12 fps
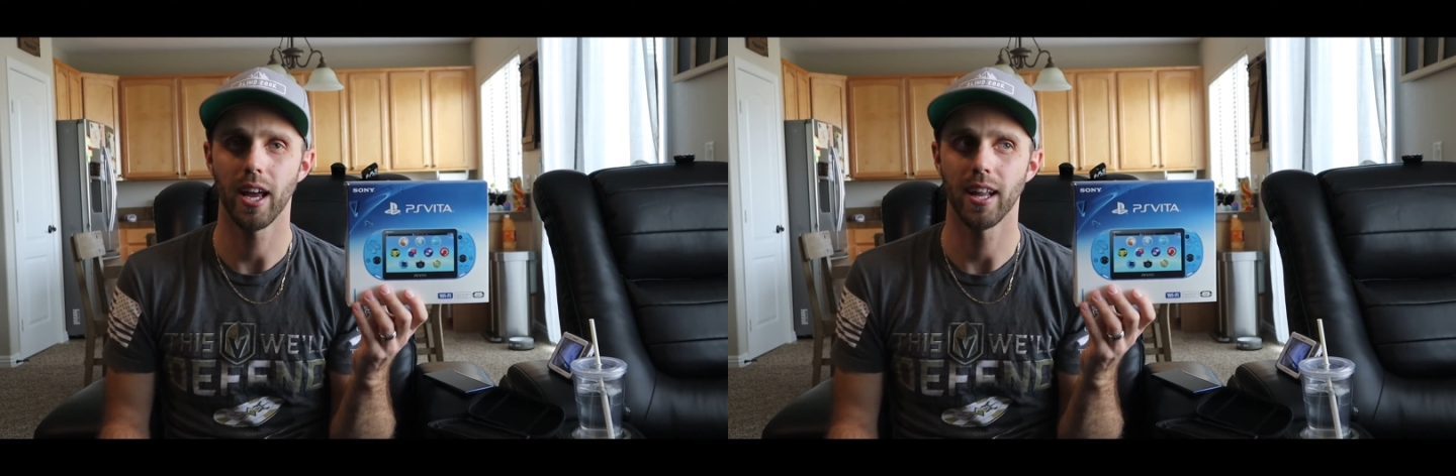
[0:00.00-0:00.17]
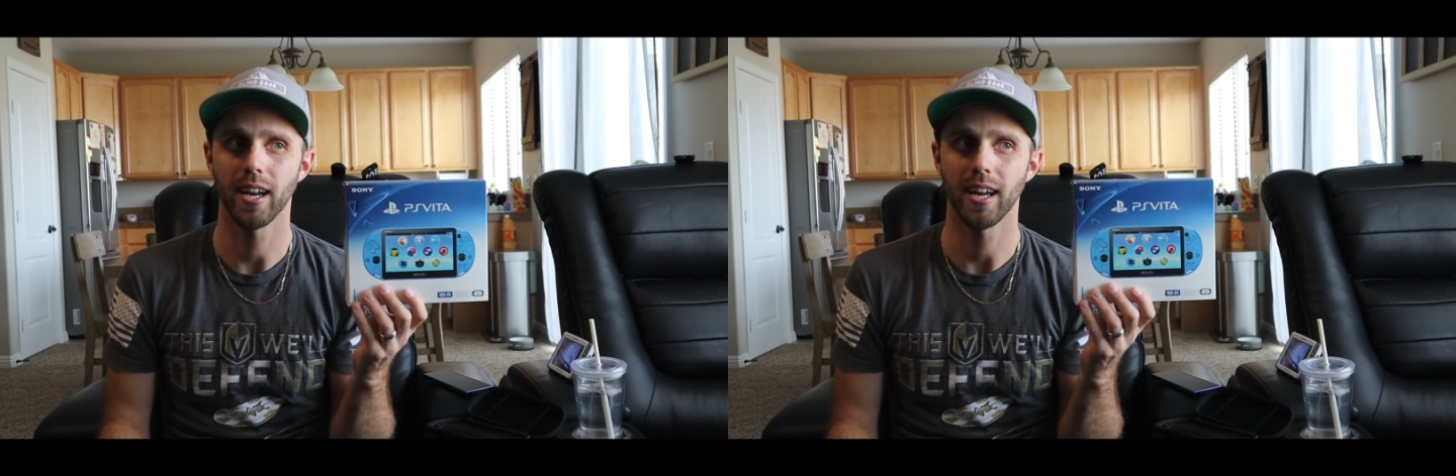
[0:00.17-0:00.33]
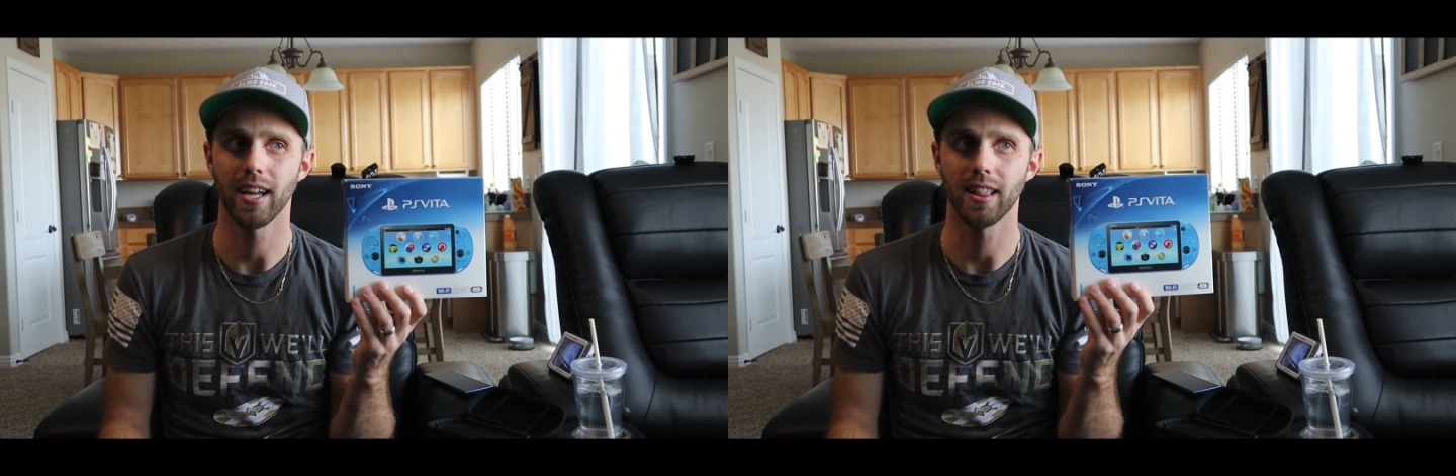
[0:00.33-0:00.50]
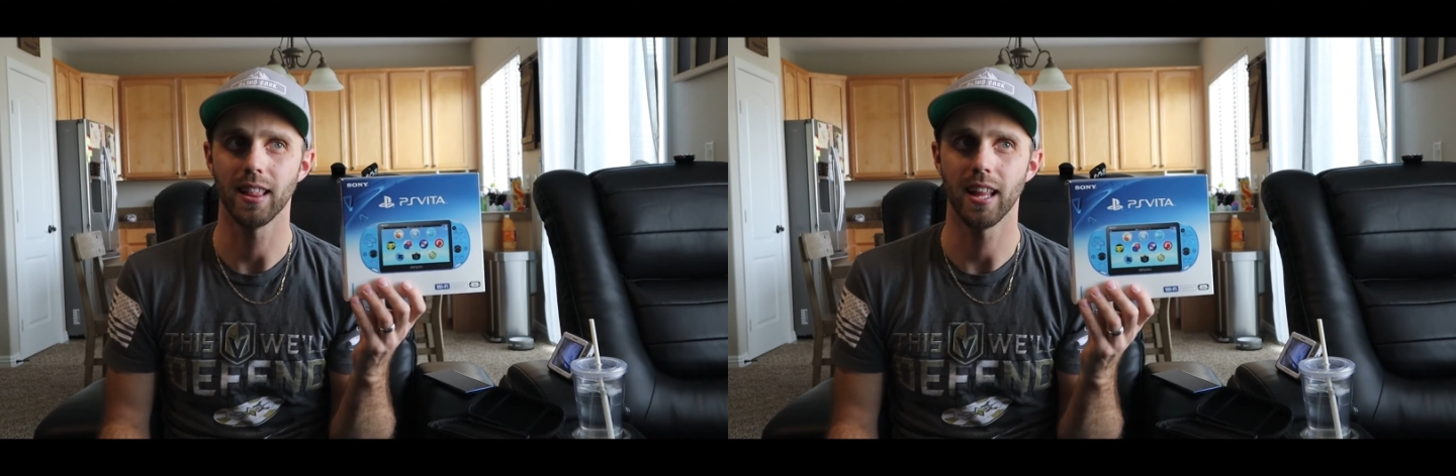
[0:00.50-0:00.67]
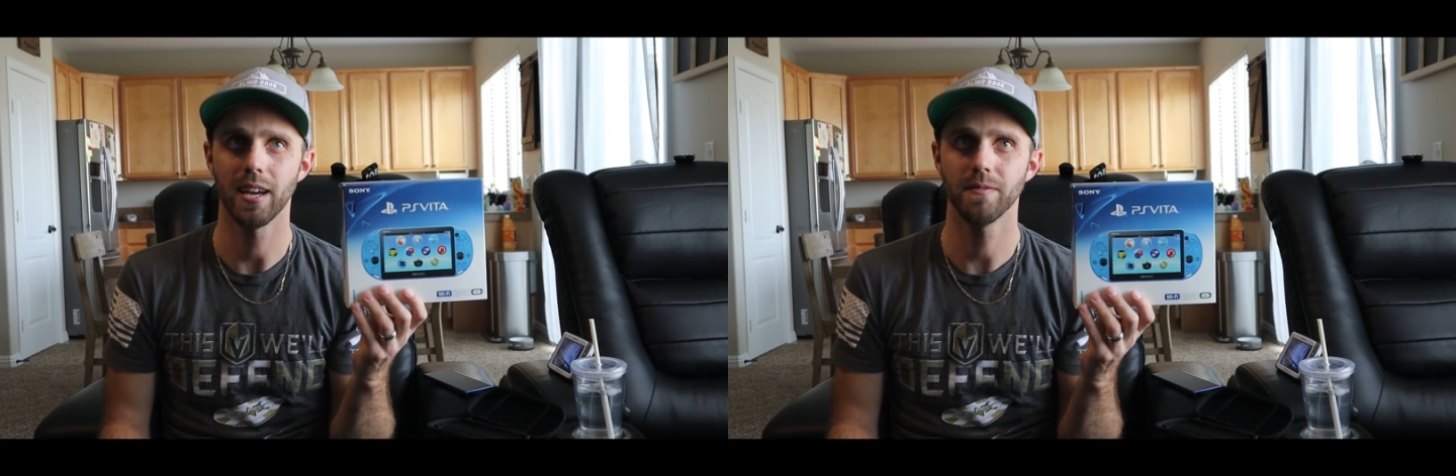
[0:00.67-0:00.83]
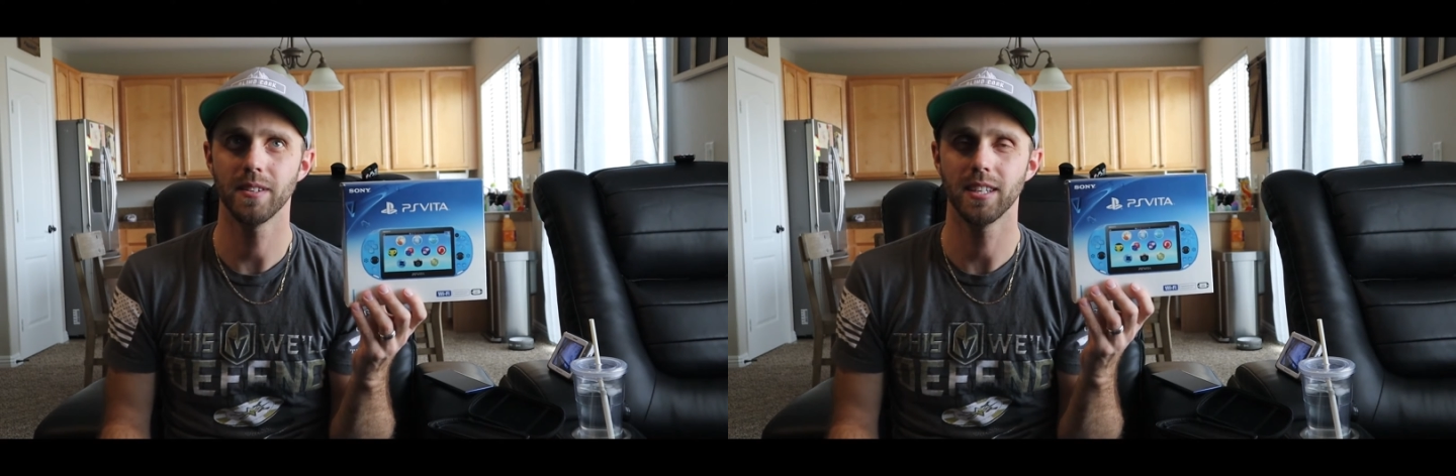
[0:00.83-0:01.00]
and I
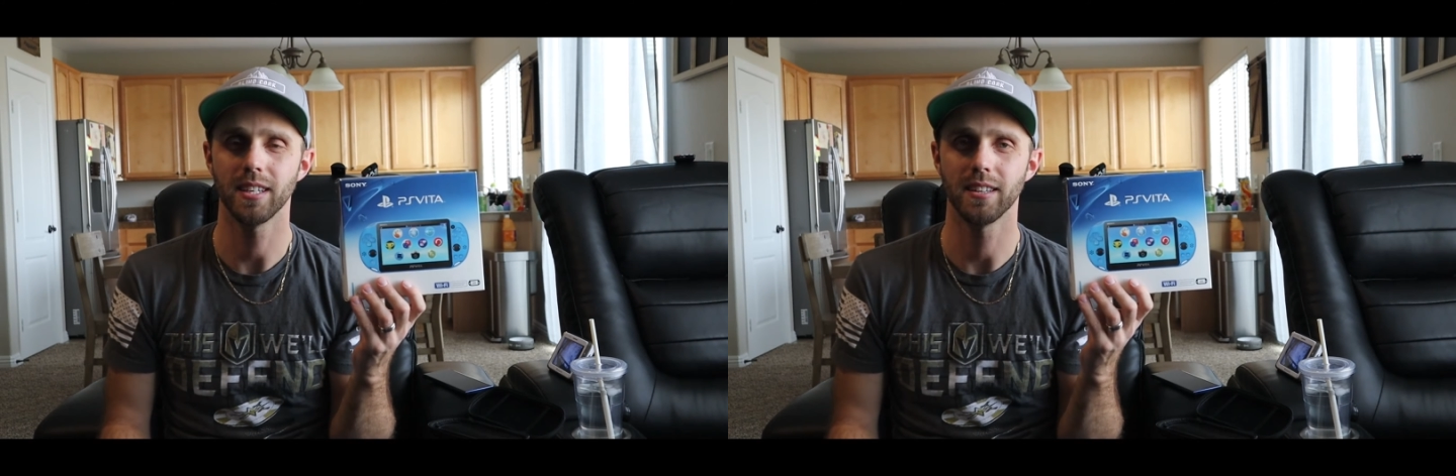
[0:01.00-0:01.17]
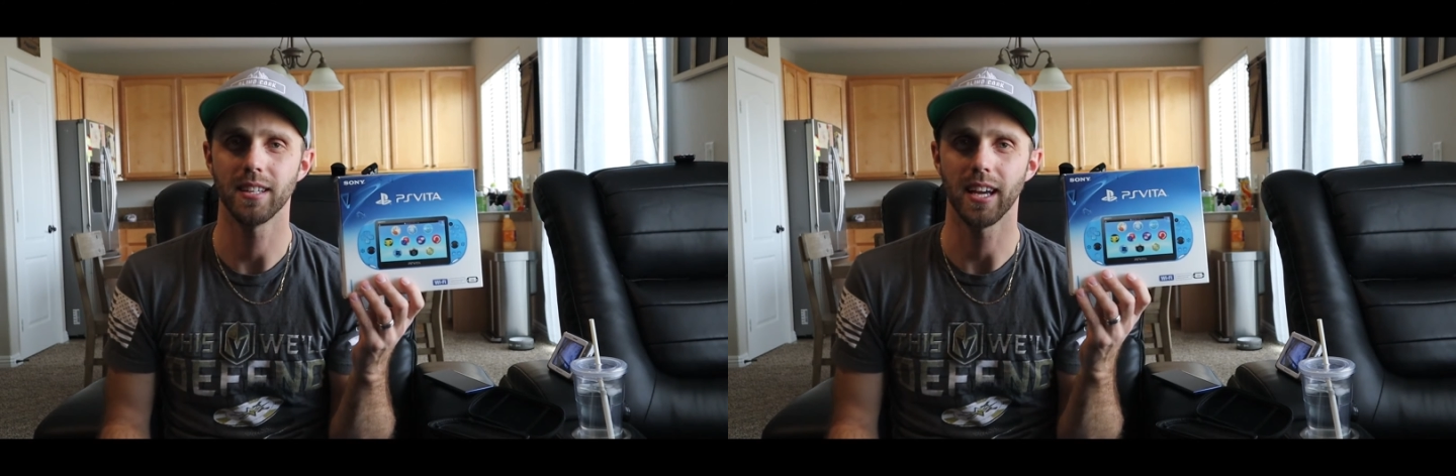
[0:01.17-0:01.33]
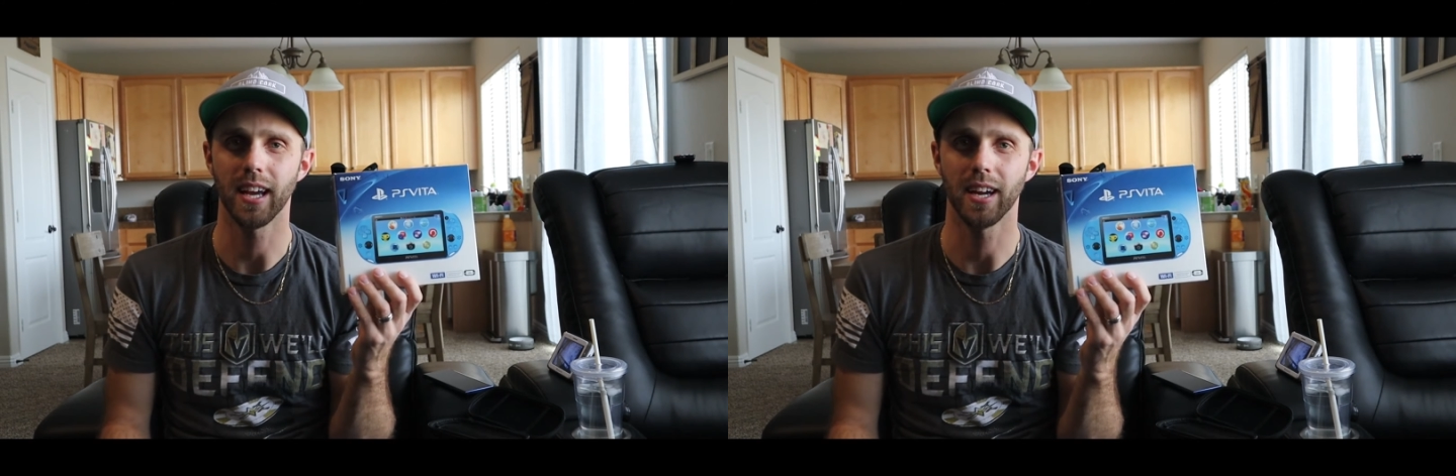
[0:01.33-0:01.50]
left it in the